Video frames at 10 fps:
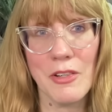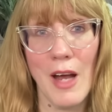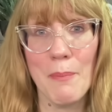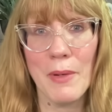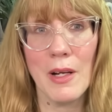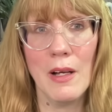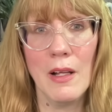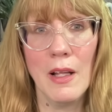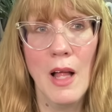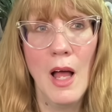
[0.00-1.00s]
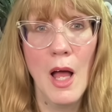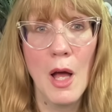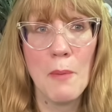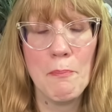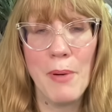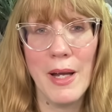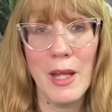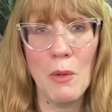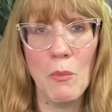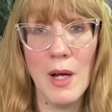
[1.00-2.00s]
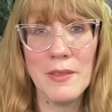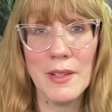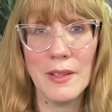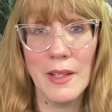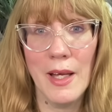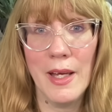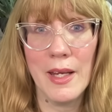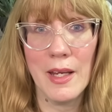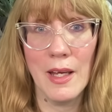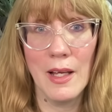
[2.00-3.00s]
tropical, but it wasn't like